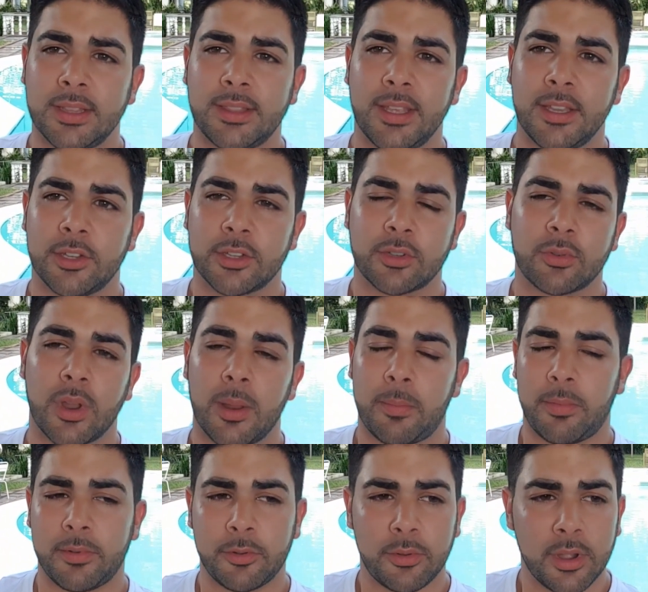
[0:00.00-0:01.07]
They just try
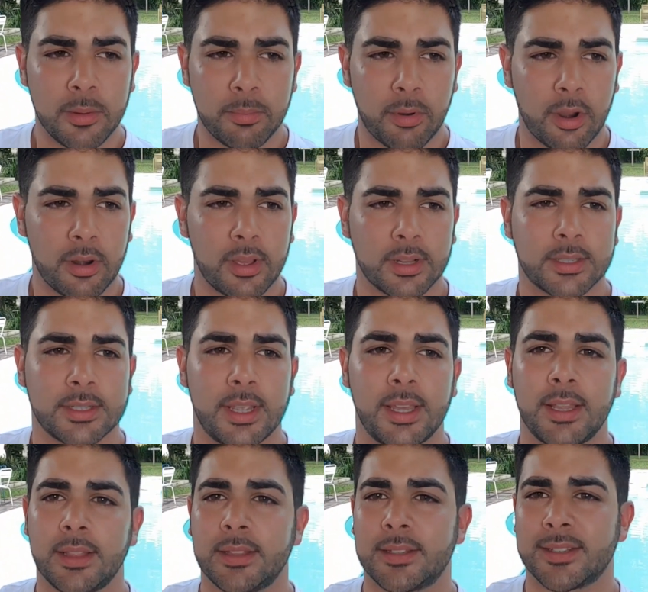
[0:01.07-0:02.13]
3 products,
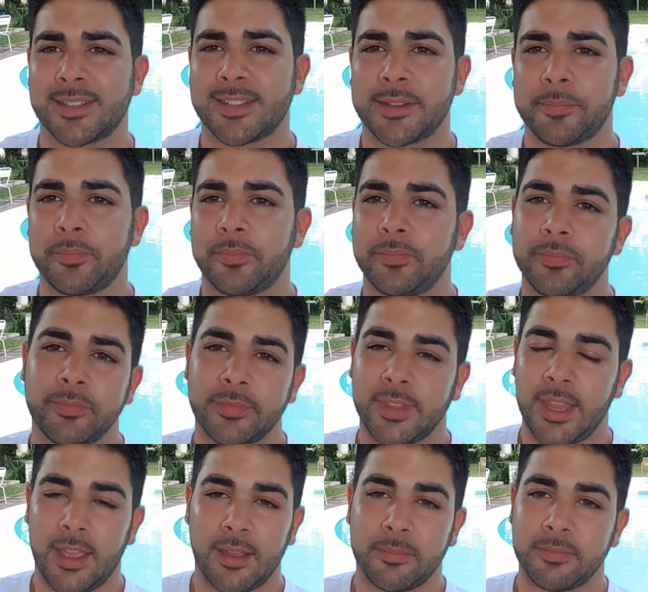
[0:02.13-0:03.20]
and
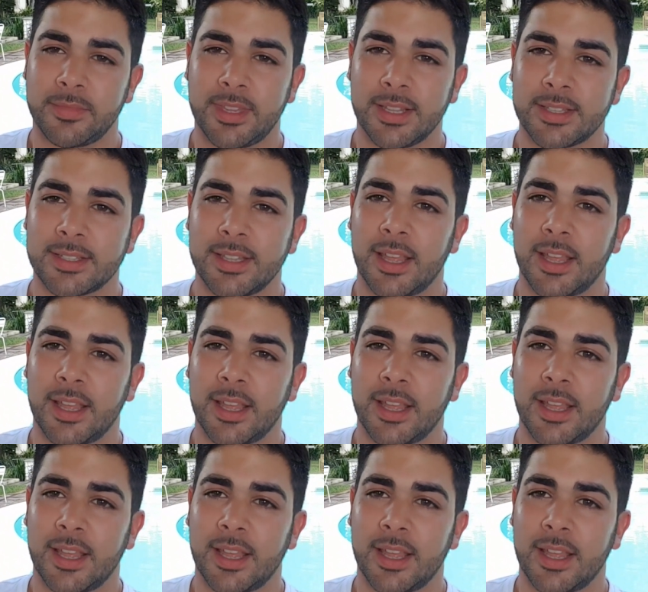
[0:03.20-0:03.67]
yeah, that's